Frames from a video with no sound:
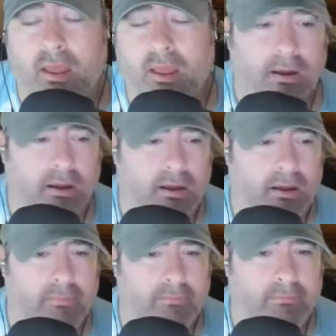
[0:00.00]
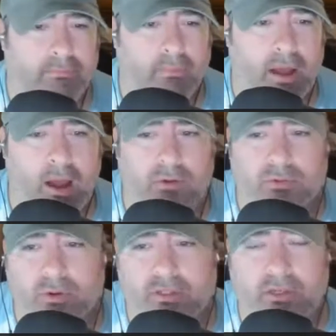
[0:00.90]
I
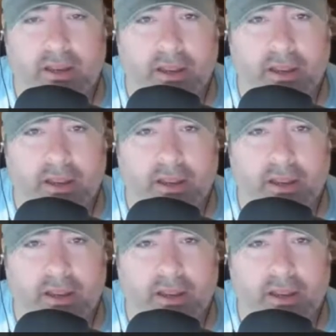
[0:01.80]
was reaching